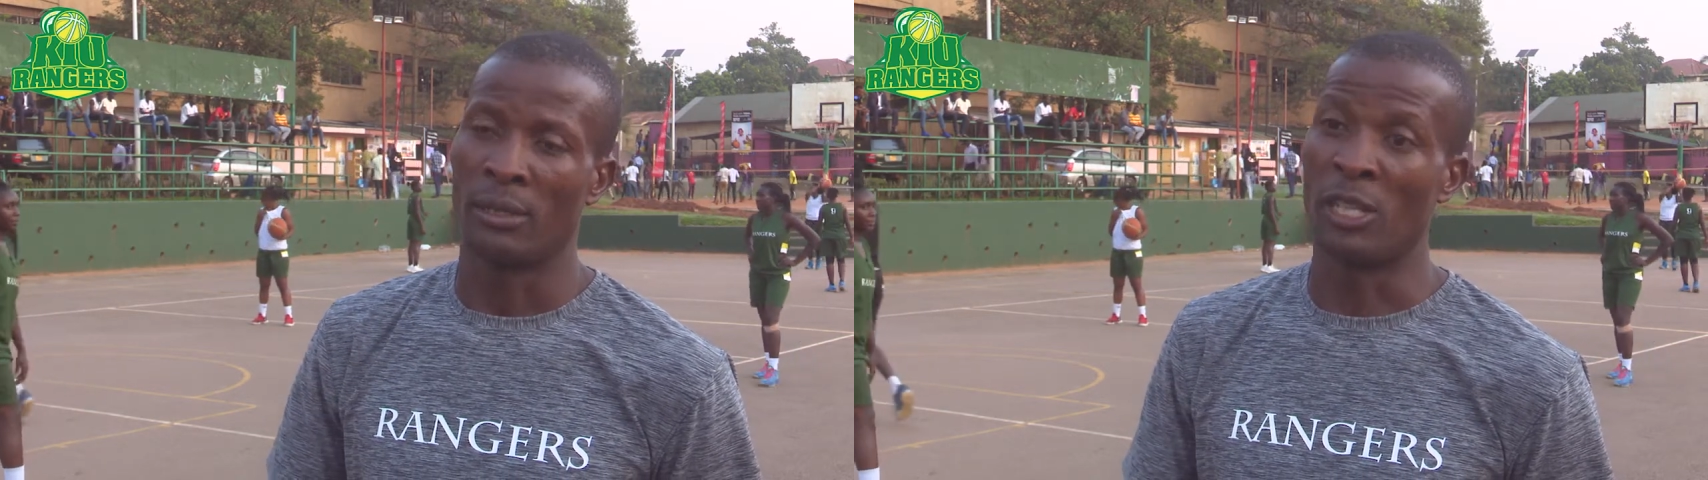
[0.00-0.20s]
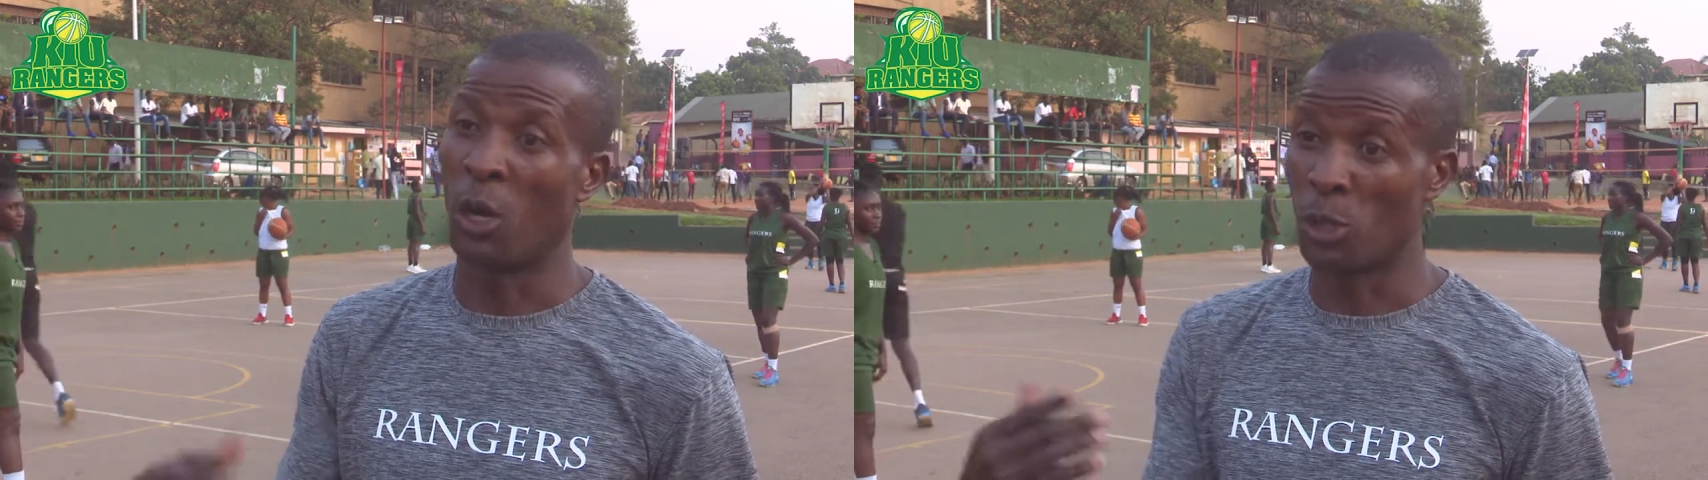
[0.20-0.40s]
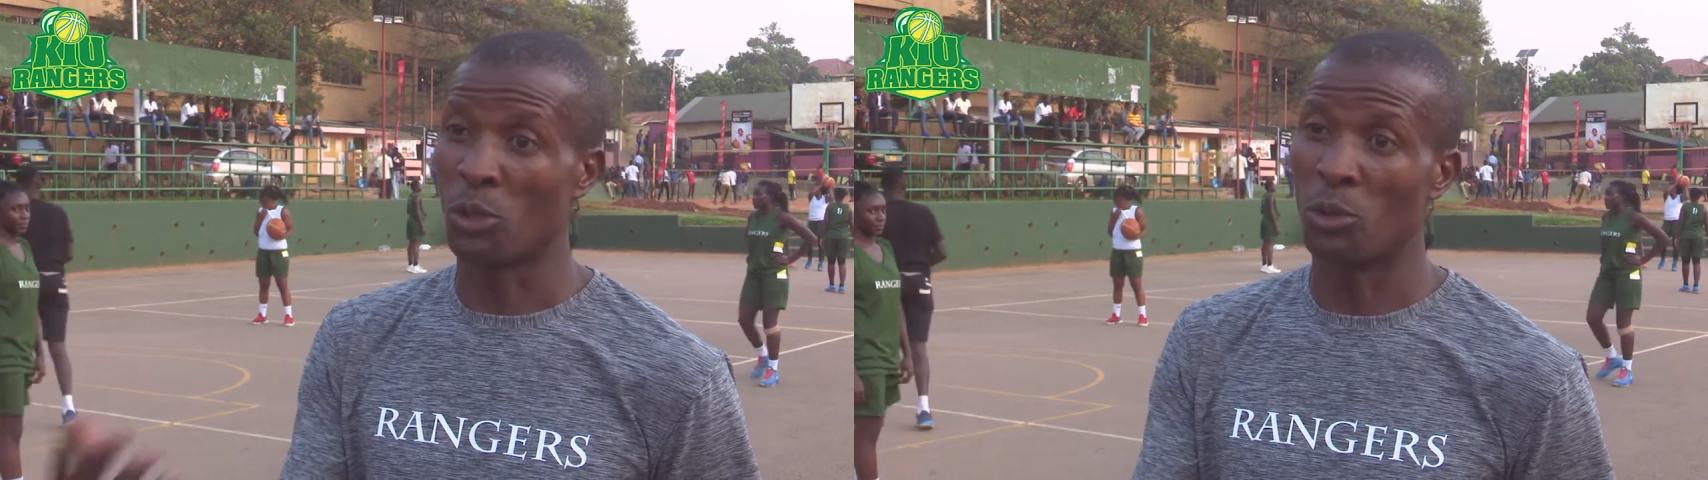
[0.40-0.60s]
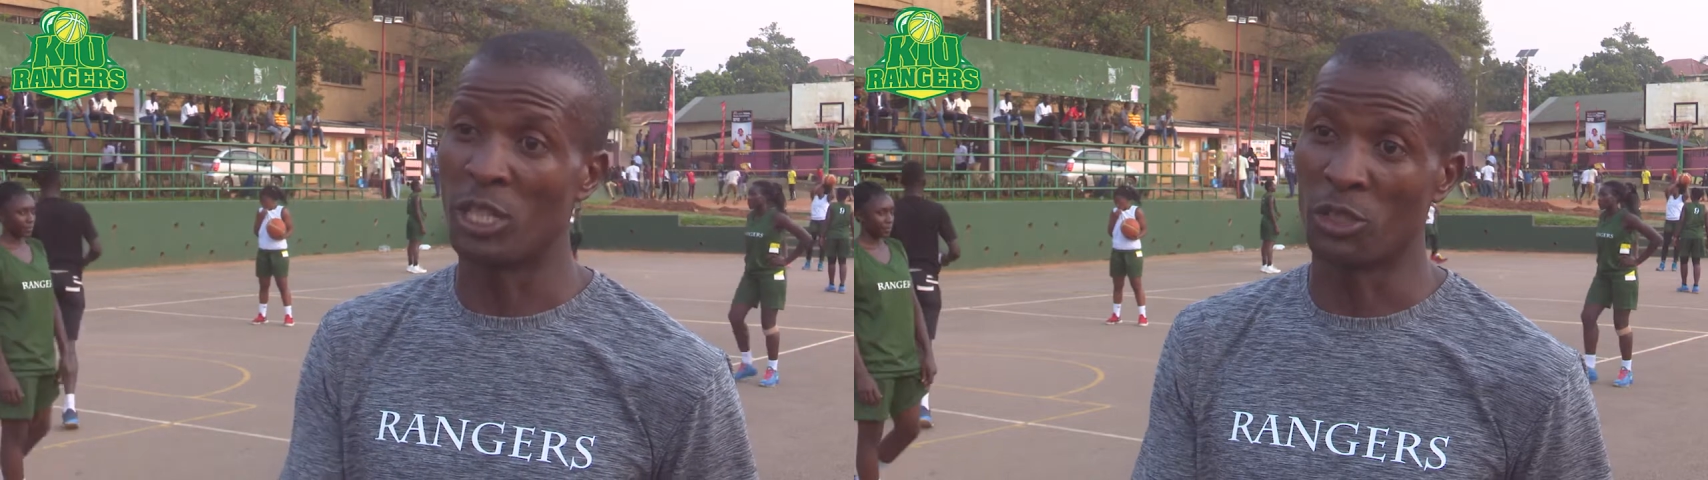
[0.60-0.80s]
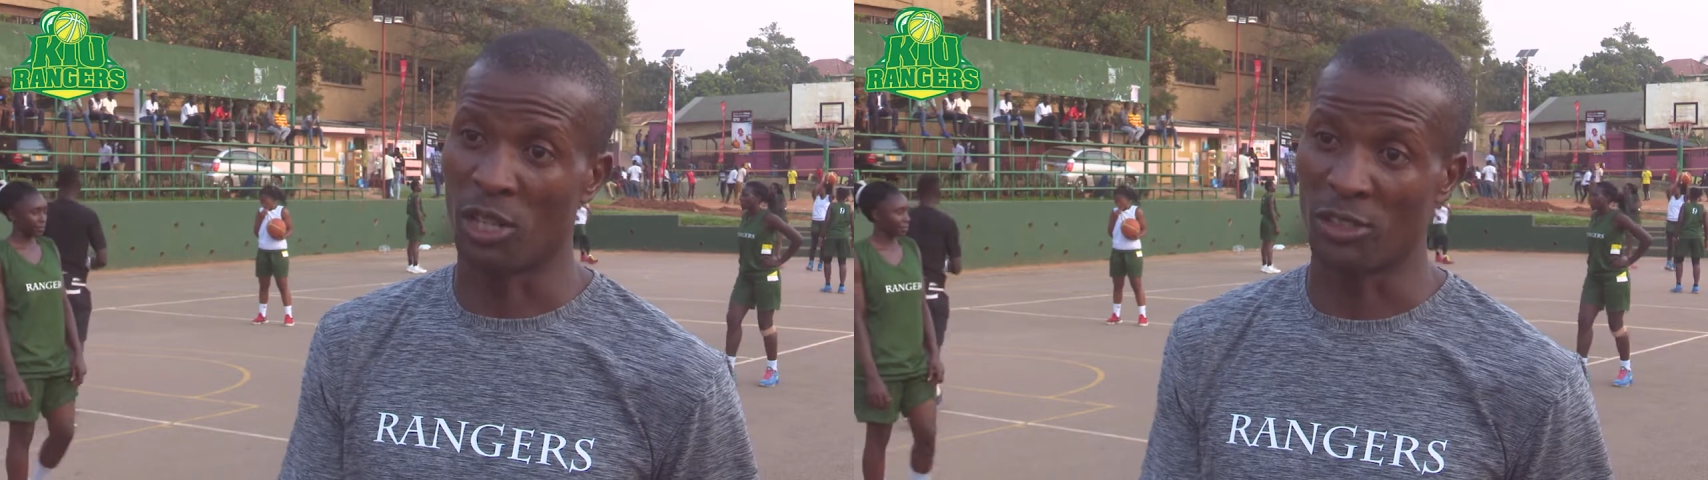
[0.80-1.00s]
They're also
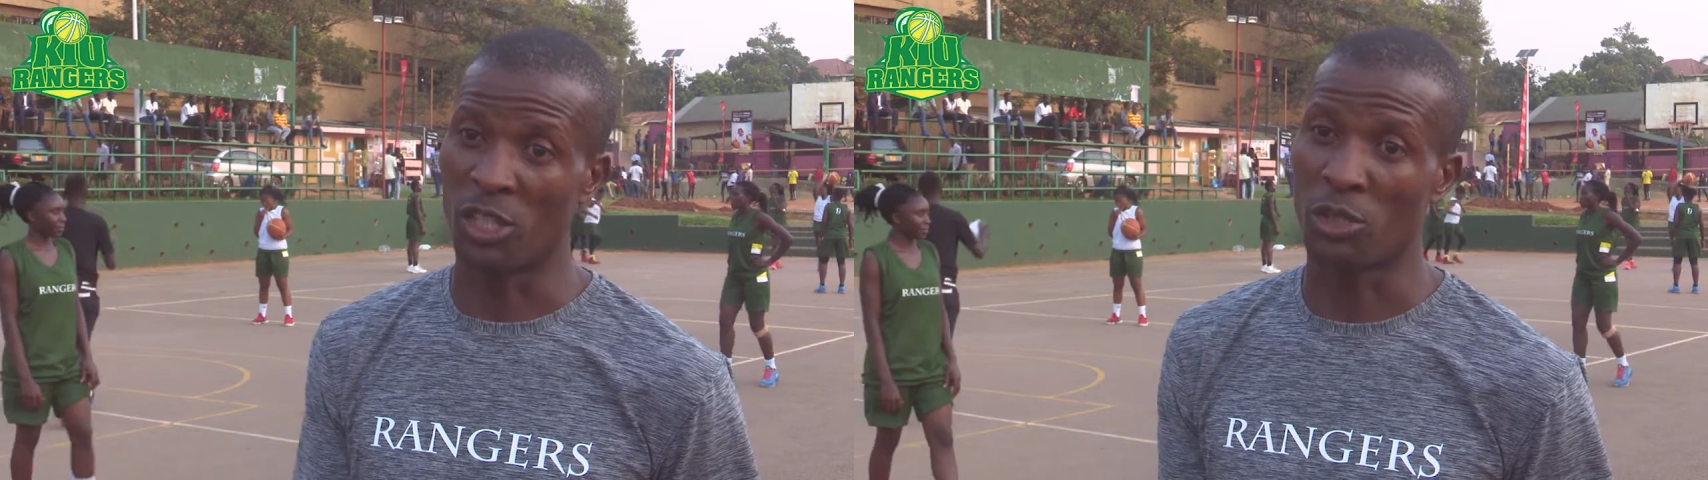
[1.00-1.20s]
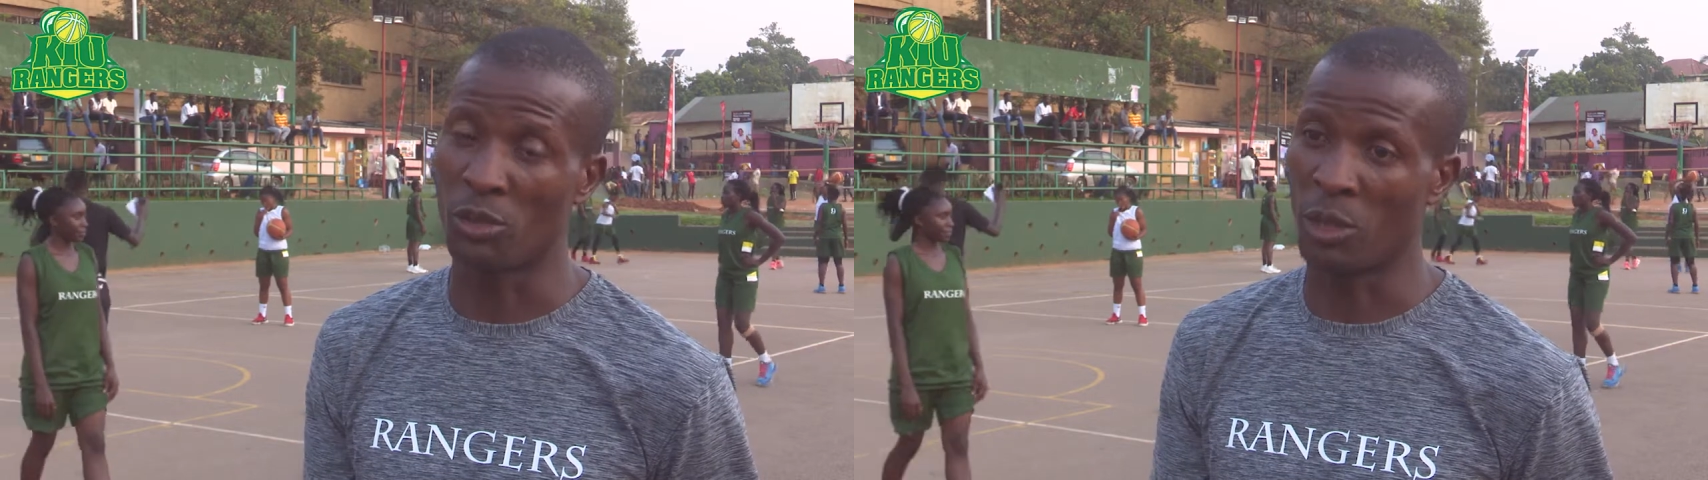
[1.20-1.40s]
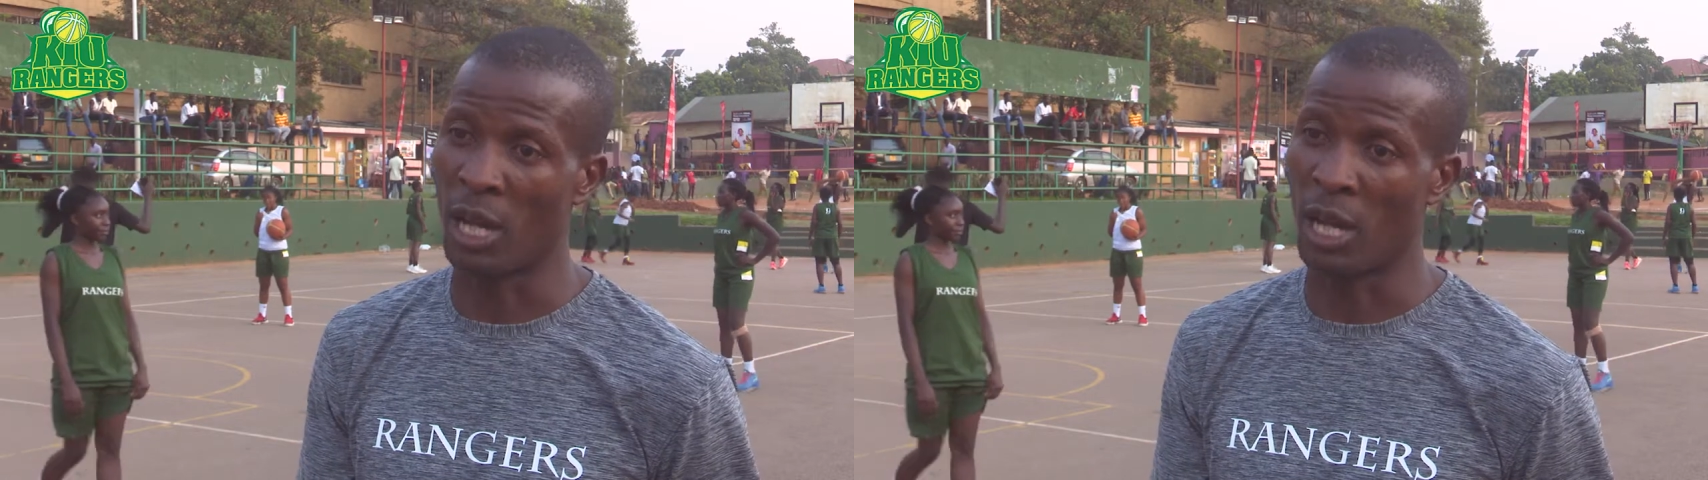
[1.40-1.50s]
good in transition.